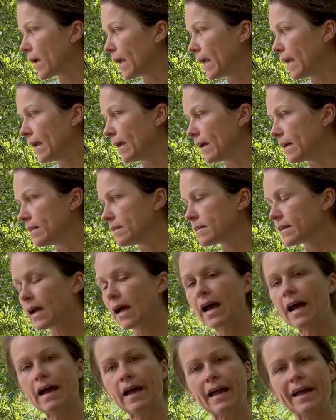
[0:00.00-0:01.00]
And
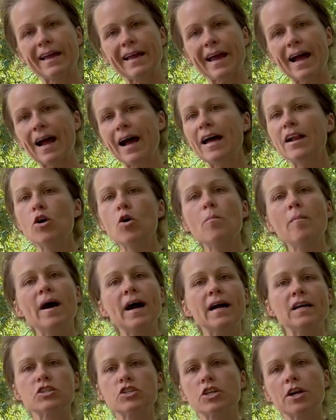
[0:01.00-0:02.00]
I don't
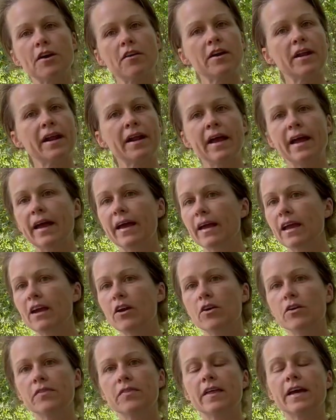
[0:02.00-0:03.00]
mind sharing an egg
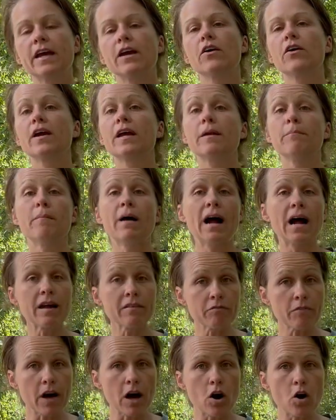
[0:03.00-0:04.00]
here and there. And my
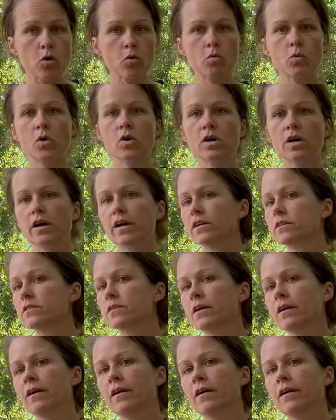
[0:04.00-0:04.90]
thought was,